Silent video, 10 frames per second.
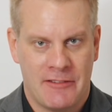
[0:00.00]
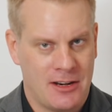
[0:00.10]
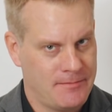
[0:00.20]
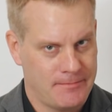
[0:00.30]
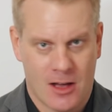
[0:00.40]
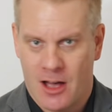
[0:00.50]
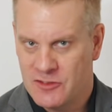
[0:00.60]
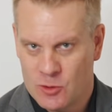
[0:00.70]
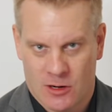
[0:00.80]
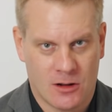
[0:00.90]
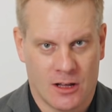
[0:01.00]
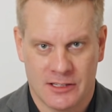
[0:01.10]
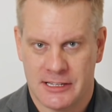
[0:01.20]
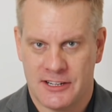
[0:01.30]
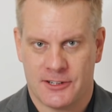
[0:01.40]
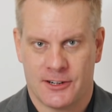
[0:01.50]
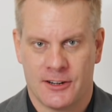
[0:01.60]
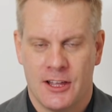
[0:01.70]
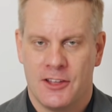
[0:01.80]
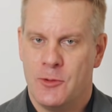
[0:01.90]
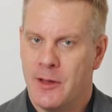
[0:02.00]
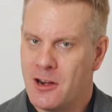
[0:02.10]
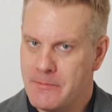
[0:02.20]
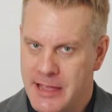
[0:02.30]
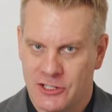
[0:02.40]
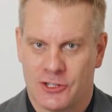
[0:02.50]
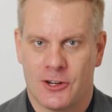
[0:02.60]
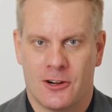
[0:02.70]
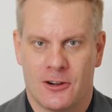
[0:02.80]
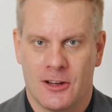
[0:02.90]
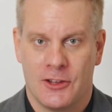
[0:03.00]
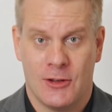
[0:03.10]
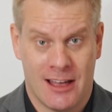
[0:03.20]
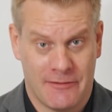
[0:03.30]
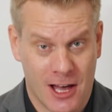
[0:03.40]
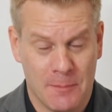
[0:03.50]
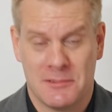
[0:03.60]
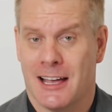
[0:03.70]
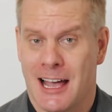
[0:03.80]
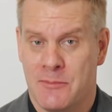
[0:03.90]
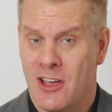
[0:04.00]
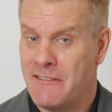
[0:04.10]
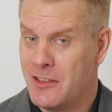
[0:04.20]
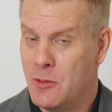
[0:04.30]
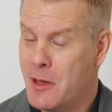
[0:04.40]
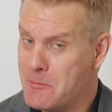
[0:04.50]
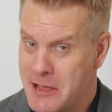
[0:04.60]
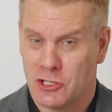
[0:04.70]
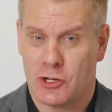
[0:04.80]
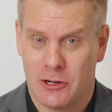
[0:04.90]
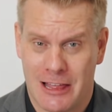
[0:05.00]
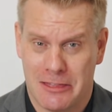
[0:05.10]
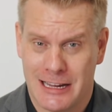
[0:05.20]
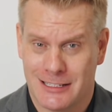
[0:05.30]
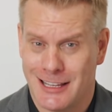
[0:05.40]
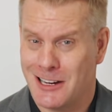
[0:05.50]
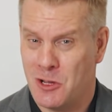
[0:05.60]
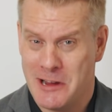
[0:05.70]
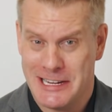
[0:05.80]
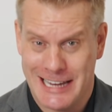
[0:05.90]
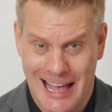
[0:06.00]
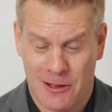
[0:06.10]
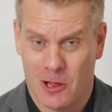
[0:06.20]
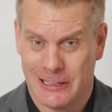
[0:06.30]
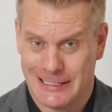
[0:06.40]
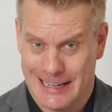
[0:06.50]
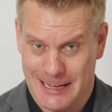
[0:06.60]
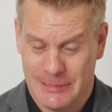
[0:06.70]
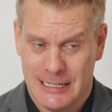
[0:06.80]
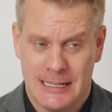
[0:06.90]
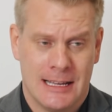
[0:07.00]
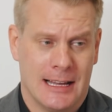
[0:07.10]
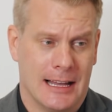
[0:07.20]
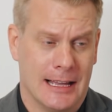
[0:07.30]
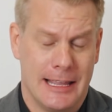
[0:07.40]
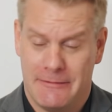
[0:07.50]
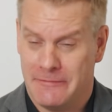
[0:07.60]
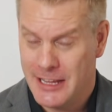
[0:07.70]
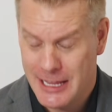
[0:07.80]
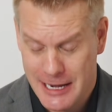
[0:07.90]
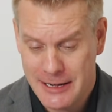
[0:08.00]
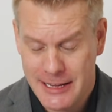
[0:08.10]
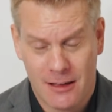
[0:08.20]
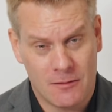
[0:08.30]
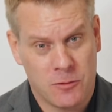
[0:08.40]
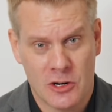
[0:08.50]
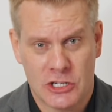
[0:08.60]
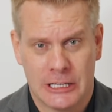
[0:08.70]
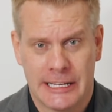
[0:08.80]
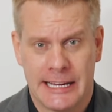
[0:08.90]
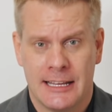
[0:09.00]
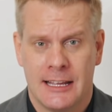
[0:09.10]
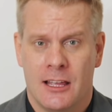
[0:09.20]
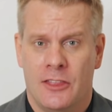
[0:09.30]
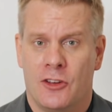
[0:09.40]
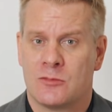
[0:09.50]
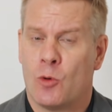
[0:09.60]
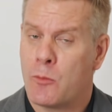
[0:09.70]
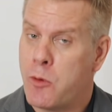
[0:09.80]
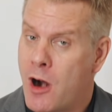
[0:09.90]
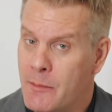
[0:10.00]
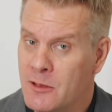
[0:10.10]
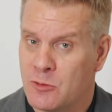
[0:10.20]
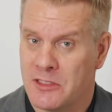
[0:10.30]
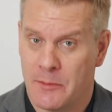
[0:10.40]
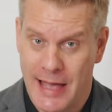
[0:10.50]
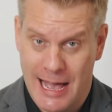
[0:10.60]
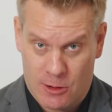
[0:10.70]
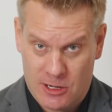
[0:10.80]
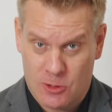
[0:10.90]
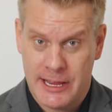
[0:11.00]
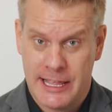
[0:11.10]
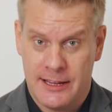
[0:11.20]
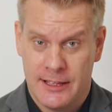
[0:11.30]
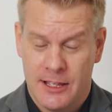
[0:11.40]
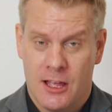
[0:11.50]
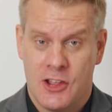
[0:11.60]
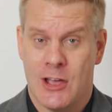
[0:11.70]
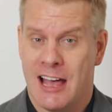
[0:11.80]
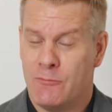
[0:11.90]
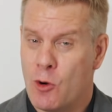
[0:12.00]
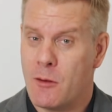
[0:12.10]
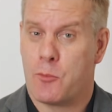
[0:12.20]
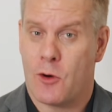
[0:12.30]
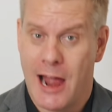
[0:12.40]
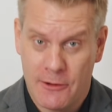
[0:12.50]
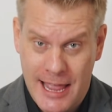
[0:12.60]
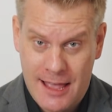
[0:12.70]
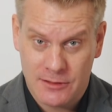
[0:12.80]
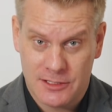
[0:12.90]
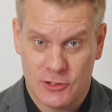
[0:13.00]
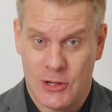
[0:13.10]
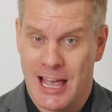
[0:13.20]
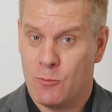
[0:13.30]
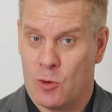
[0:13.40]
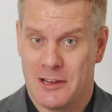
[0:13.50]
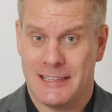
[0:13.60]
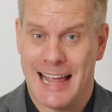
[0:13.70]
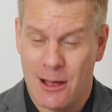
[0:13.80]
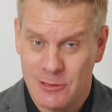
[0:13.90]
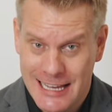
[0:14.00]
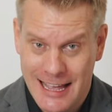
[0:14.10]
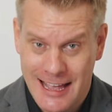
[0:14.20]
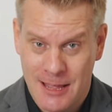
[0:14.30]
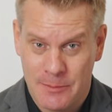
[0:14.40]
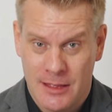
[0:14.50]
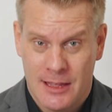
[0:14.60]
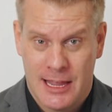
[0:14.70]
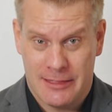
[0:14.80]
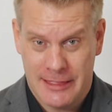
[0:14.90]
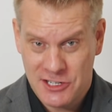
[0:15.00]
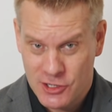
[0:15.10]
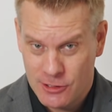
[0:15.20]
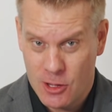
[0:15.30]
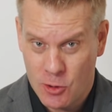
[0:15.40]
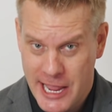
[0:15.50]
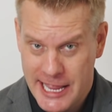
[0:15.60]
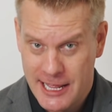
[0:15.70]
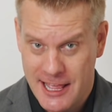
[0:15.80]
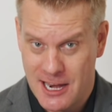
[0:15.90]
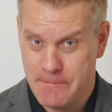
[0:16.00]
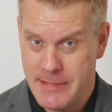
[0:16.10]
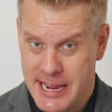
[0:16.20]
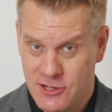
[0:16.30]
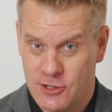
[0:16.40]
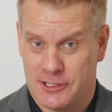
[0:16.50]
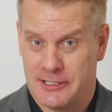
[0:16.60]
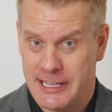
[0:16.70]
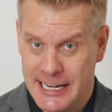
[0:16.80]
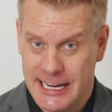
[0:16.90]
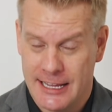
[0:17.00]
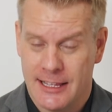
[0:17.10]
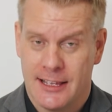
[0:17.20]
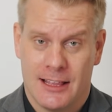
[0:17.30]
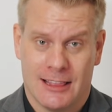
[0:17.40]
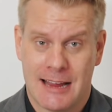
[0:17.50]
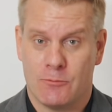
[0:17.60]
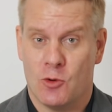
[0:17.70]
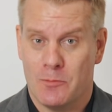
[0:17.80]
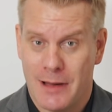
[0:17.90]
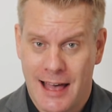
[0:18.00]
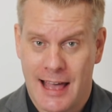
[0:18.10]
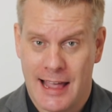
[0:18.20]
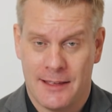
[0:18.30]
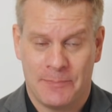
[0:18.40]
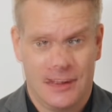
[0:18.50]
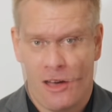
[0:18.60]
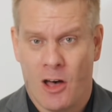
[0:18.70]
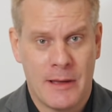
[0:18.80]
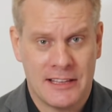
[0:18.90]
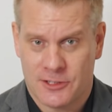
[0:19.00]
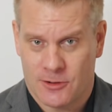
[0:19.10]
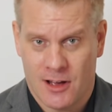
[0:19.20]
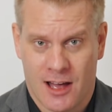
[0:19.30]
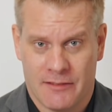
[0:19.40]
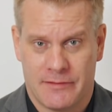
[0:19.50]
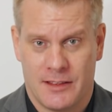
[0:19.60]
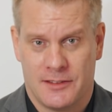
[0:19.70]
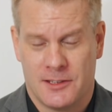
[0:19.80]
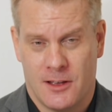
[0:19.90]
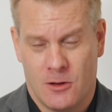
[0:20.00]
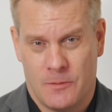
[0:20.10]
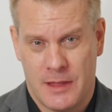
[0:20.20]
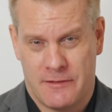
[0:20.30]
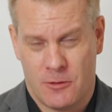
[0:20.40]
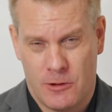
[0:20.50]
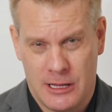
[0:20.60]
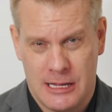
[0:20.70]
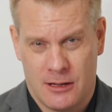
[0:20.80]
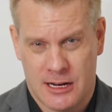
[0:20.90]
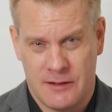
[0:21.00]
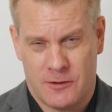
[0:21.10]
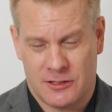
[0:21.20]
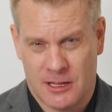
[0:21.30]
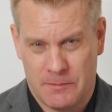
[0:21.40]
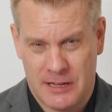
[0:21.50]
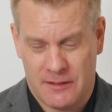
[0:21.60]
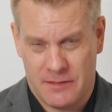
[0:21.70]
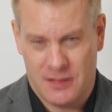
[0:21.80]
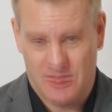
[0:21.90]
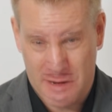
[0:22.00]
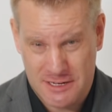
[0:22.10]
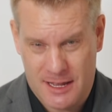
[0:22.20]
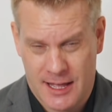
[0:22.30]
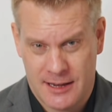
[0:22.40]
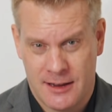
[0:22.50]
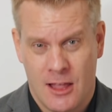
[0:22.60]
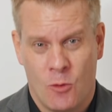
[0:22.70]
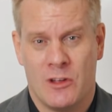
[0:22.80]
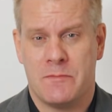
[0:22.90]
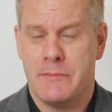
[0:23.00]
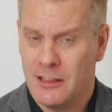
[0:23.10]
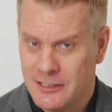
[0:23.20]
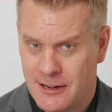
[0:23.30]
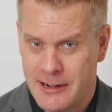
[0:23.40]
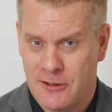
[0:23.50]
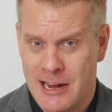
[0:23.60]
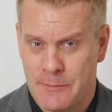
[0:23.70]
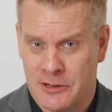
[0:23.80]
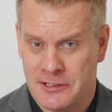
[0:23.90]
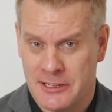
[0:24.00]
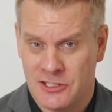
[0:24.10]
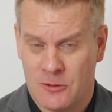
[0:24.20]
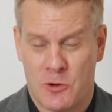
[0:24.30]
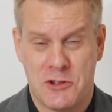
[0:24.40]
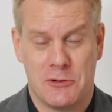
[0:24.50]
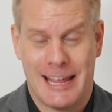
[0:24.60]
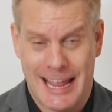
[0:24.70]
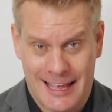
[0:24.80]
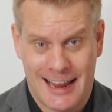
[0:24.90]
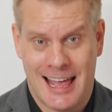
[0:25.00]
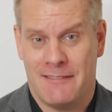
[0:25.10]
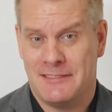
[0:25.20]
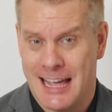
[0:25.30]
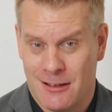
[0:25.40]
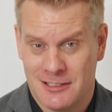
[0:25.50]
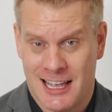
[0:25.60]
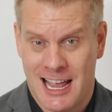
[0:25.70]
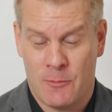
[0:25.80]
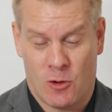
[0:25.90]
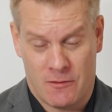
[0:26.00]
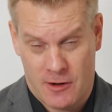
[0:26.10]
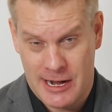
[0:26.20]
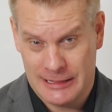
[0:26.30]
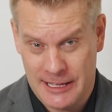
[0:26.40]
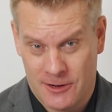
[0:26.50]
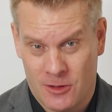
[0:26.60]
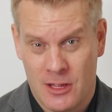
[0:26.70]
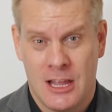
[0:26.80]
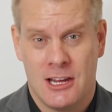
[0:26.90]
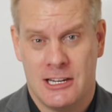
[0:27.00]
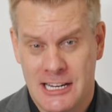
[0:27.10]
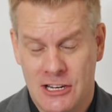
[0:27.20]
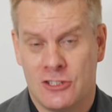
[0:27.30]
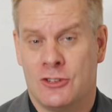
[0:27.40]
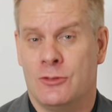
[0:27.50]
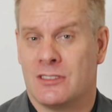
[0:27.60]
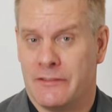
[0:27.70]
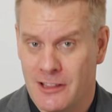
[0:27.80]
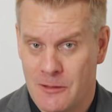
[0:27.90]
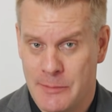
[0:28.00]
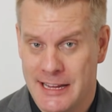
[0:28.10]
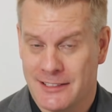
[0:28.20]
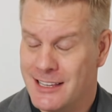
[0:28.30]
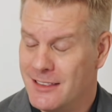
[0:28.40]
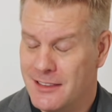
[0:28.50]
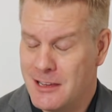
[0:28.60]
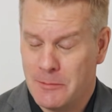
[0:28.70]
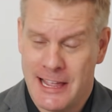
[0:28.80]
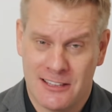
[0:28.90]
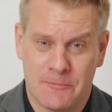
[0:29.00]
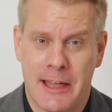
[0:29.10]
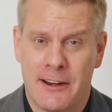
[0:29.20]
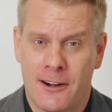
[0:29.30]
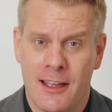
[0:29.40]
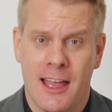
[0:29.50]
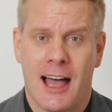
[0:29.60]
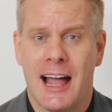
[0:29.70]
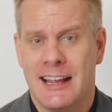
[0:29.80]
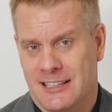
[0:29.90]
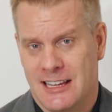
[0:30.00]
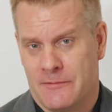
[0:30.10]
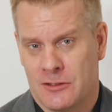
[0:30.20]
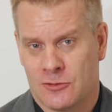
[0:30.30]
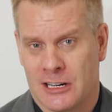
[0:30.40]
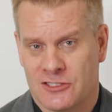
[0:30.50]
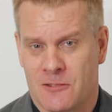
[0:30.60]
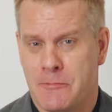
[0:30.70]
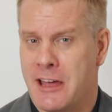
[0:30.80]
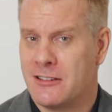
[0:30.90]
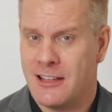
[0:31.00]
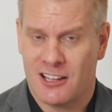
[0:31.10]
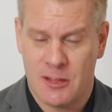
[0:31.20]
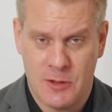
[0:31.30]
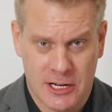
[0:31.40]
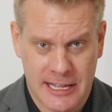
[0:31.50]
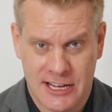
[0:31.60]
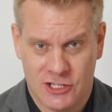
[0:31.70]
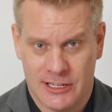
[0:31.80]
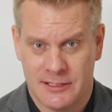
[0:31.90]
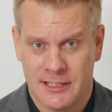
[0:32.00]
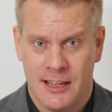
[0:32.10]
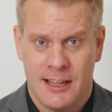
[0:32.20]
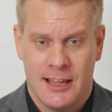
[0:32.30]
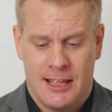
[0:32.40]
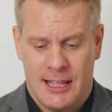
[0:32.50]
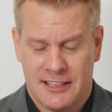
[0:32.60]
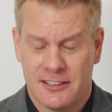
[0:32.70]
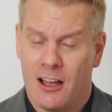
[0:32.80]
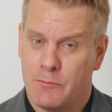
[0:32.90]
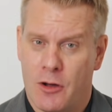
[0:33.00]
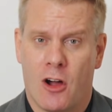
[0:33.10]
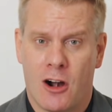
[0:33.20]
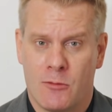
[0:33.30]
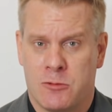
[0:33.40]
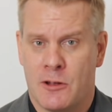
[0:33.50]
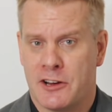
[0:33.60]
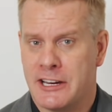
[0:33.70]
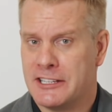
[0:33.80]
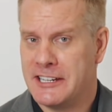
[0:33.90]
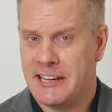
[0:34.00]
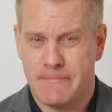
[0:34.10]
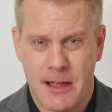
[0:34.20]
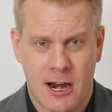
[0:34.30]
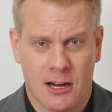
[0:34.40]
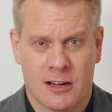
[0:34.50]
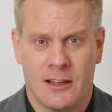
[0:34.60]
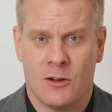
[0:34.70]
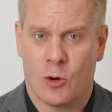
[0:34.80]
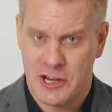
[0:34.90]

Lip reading: an offshore call center, you better make sure you have uptime. You better make sure that thing's not going down all the time. In India, unfortunately, there's more problems with the power grid you have more brownouts, you have more downtime. Unless you're located in a major city like Mumbai, all bets are off. So if you're really looking for something to be done with military grade precision where you can't have downtime or very little, you need to choose the Philippines. It simply has better IT infrastructure, better telecommunications. It's on par with what you're going to see in America or